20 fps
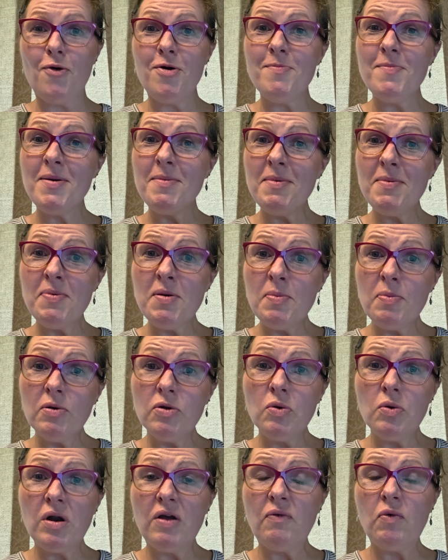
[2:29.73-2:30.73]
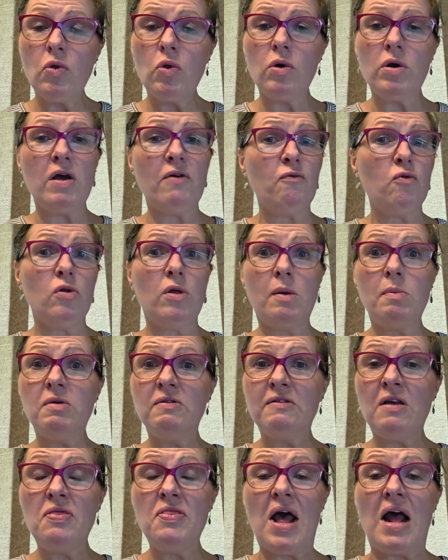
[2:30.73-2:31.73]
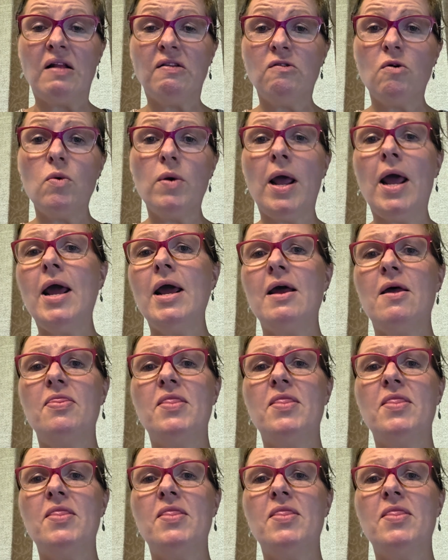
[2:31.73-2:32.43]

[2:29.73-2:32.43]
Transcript: or maybe people don't even look at food labels, and that's okay.